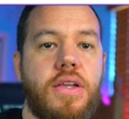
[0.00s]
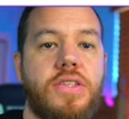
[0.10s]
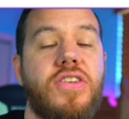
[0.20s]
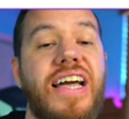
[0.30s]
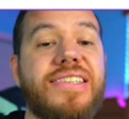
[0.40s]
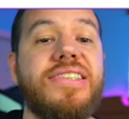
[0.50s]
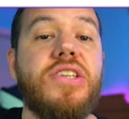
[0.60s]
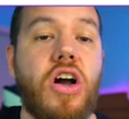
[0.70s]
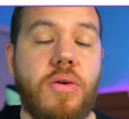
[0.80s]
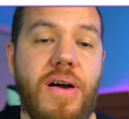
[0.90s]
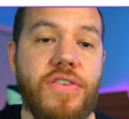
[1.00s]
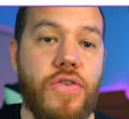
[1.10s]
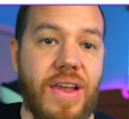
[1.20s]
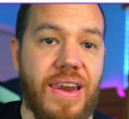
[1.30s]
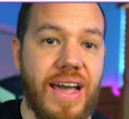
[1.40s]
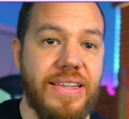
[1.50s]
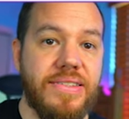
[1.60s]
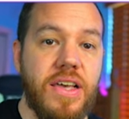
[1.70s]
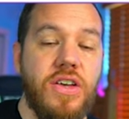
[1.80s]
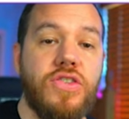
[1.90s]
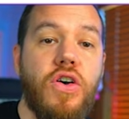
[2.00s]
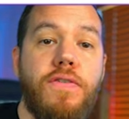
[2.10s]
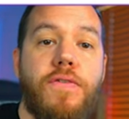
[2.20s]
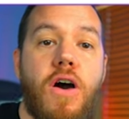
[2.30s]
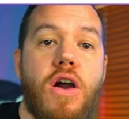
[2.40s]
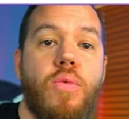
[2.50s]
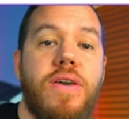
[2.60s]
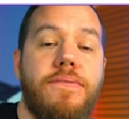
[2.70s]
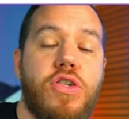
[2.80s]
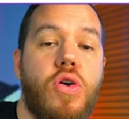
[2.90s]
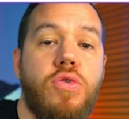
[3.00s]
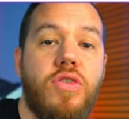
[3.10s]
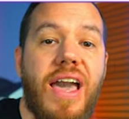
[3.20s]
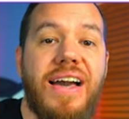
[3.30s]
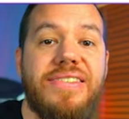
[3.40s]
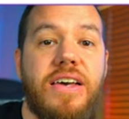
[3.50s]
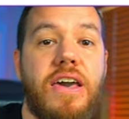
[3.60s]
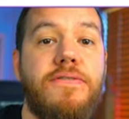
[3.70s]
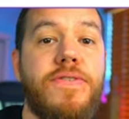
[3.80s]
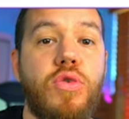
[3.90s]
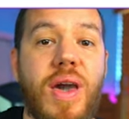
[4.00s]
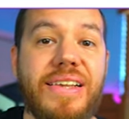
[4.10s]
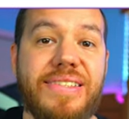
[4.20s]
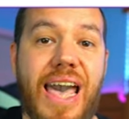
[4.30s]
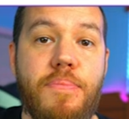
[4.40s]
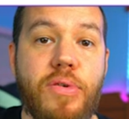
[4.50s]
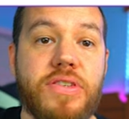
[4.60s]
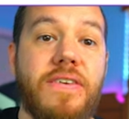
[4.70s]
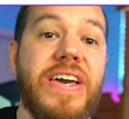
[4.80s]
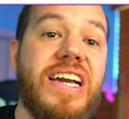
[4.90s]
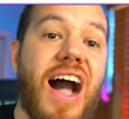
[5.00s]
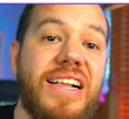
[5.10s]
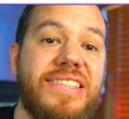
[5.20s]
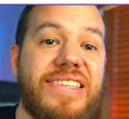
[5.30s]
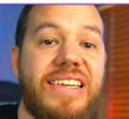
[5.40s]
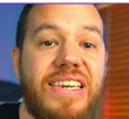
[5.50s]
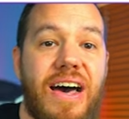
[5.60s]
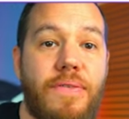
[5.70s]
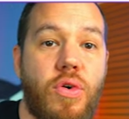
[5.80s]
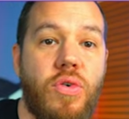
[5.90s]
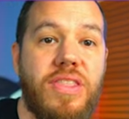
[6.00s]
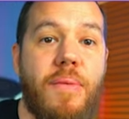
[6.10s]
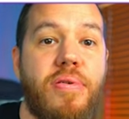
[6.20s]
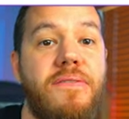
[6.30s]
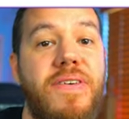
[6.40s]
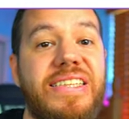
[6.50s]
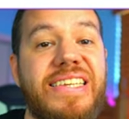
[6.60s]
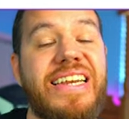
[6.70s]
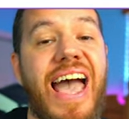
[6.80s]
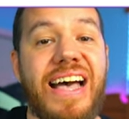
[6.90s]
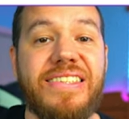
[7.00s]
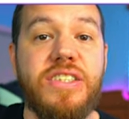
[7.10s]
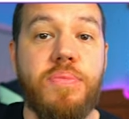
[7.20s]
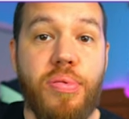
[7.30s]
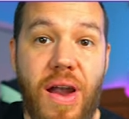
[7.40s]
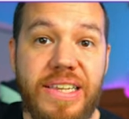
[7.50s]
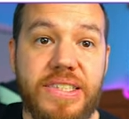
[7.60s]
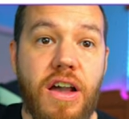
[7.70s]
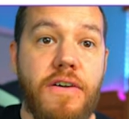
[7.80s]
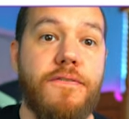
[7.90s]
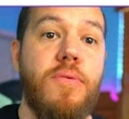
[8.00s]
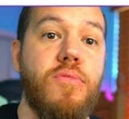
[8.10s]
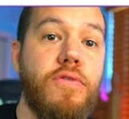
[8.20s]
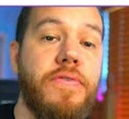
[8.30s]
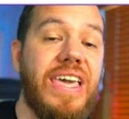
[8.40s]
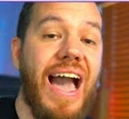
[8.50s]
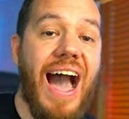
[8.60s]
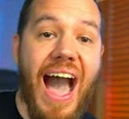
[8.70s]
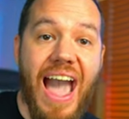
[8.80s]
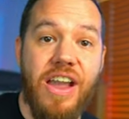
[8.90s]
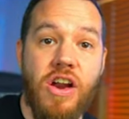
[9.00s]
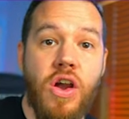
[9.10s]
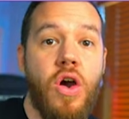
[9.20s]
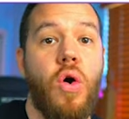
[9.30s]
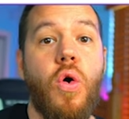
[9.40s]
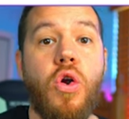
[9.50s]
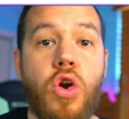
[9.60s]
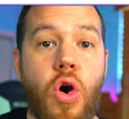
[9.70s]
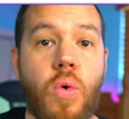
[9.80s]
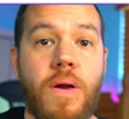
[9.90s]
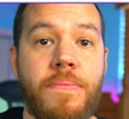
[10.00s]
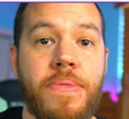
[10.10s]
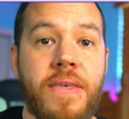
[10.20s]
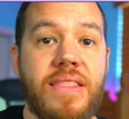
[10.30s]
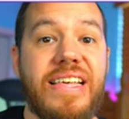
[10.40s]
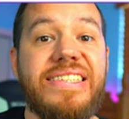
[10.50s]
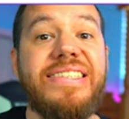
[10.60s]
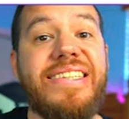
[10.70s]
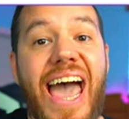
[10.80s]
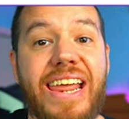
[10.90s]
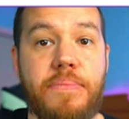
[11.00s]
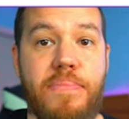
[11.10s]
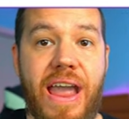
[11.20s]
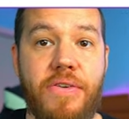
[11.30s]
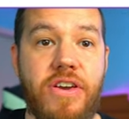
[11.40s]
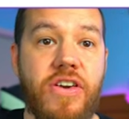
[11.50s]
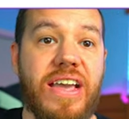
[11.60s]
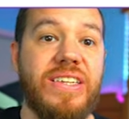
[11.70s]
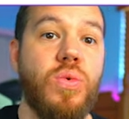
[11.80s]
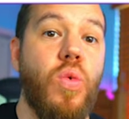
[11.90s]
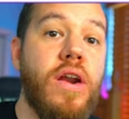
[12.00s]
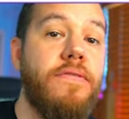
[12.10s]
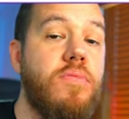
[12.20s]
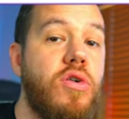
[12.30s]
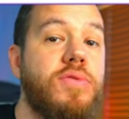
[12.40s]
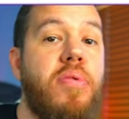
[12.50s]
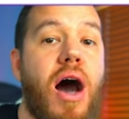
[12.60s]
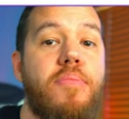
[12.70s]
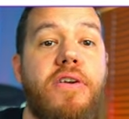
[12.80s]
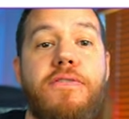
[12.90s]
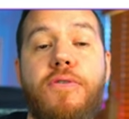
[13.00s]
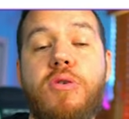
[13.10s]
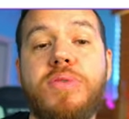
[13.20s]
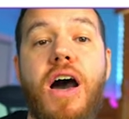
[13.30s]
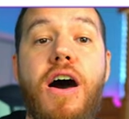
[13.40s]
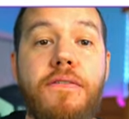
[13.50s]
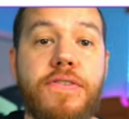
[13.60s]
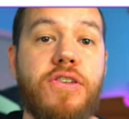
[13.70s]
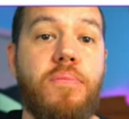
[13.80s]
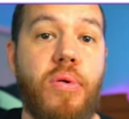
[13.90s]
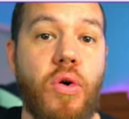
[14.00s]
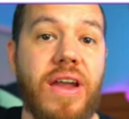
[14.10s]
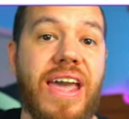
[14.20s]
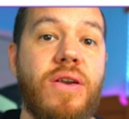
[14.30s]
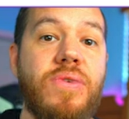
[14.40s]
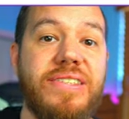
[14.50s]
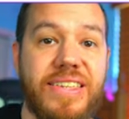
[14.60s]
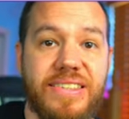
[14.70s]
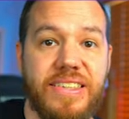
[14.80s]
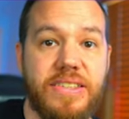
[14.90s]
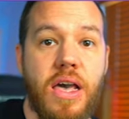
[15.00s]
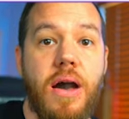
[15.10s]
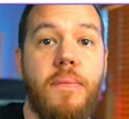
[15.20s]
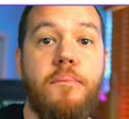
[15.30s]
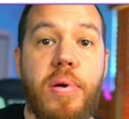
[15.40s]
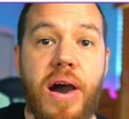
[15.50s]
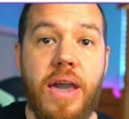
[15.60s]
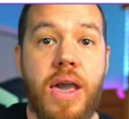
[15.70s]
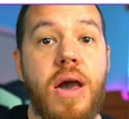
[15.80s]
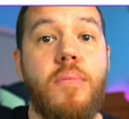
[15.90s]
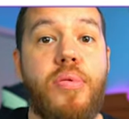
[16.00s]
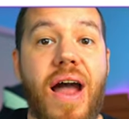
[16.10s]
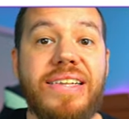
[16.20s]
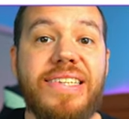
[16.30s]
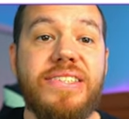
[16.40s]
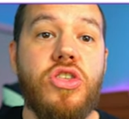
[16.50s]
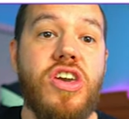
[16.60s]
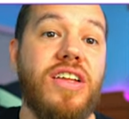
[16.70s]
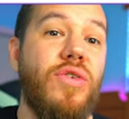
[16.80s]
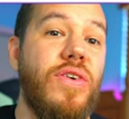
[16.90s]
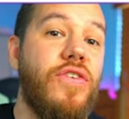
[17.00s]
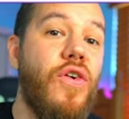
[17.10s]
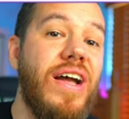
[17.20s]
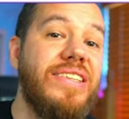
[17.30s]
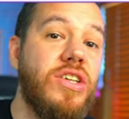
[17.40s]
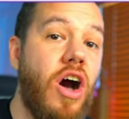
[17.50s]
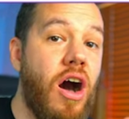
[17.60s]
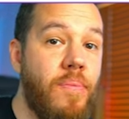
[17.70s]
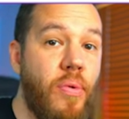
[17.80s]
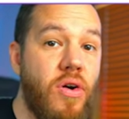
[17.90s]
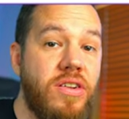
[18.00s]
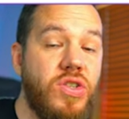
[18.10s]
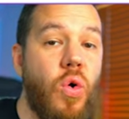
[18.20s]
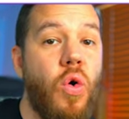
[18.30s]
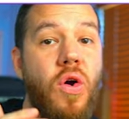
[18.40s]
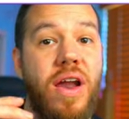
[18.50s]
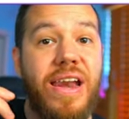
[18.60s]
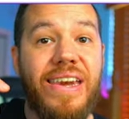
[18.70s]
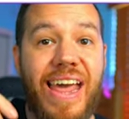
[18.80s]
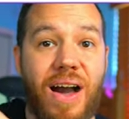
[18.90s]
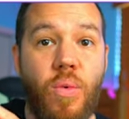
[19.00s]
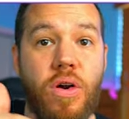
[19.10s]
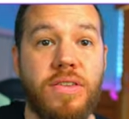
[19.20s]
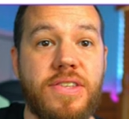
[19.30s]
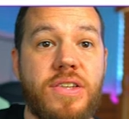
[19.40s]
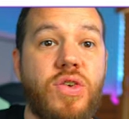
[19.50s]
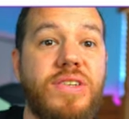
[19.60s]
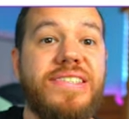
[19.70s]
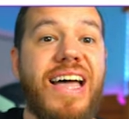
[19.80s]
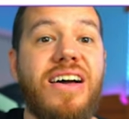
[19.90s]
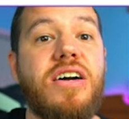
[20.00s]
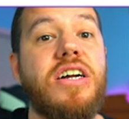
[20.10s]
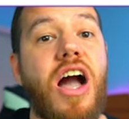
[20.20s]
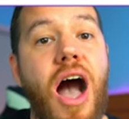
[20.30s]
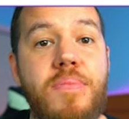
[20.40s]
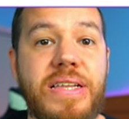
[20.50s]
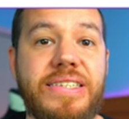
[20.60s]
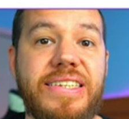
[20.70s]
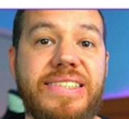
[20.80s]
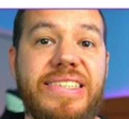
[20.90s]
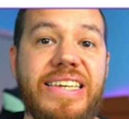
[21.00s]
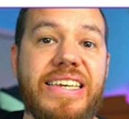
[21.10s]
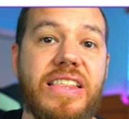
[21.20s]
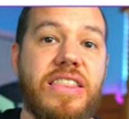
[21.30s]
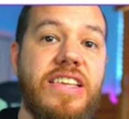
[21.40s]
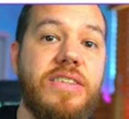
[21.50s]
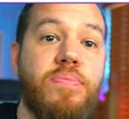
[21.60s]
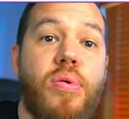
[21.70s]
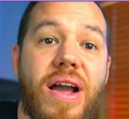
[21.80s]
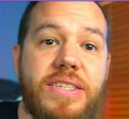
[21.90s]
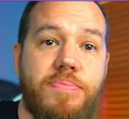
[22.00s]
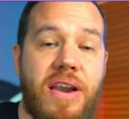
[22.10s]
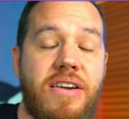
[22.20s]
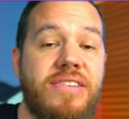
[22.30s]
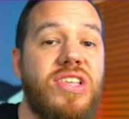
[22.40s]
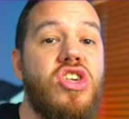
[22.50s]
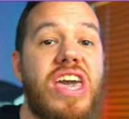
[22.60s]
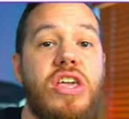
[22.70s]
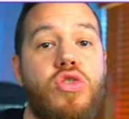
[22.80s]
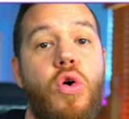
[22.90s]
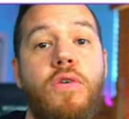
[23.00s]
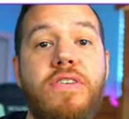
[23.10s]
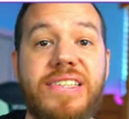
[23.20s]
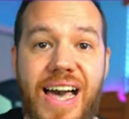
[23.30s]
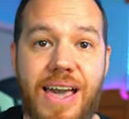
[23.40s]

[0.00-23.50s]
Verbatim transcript: so next let's talk about trend lines so far we've shown you guys a few examples of a constant level that prevents an asset's price from moving higher or lower this static barrier is one of the most popular forms of support and resistance, but prices generally trend upwards or downwards. So it's not uncommon to see these price barriers change over time.